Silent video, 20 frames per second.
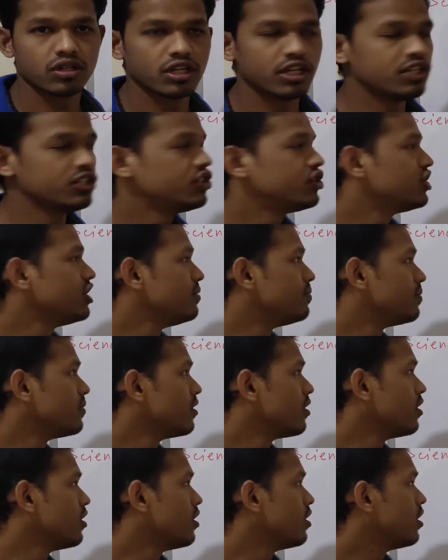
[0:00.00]
In cheap,
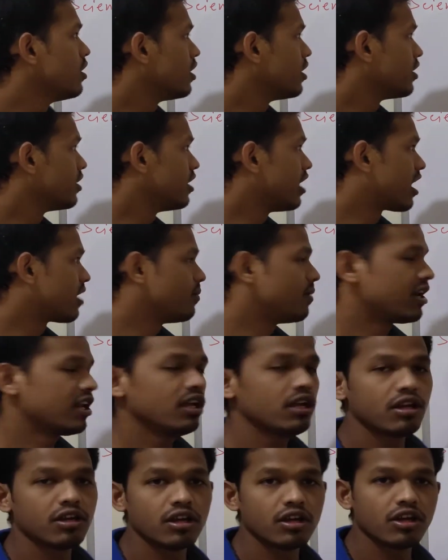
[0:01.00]
they are
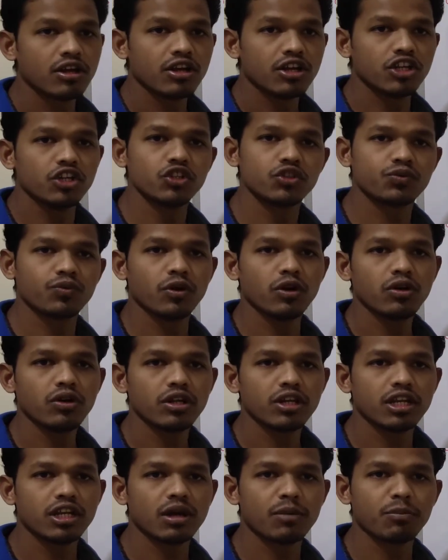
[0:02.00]
very useful
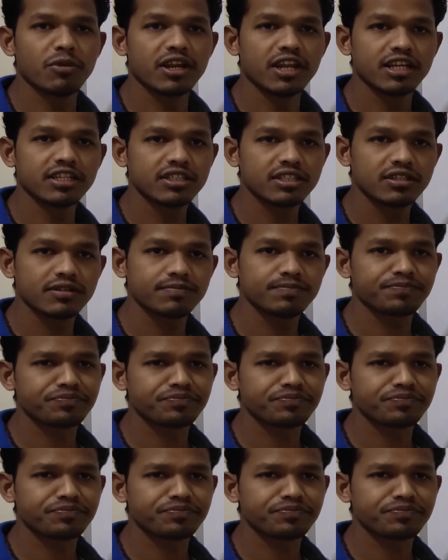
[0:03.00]
in a various